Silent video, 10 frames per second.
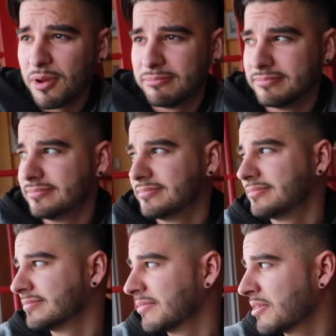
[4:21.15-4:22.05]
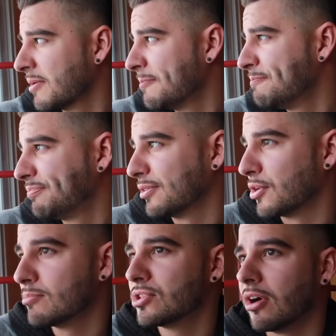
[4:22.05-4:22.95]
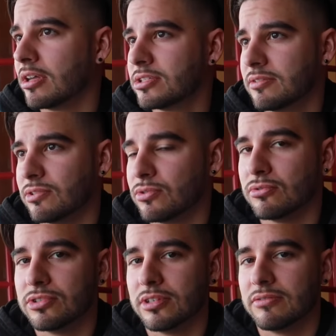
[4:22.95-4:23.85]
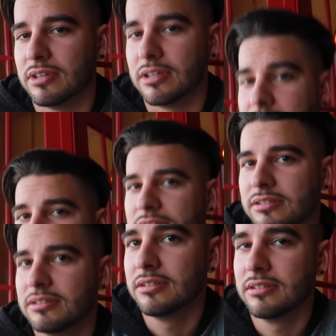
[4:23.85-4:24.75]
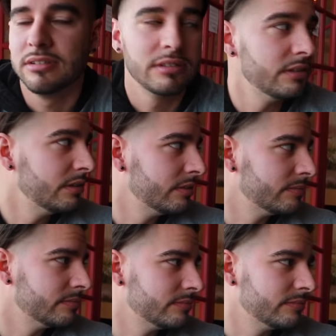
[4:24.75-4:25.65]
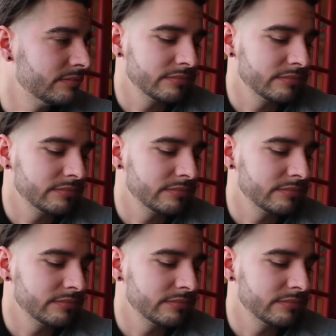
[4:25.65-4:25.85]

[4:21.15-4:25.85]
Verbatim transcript: When it comes to hot stuff, it's warm. It's not even hot.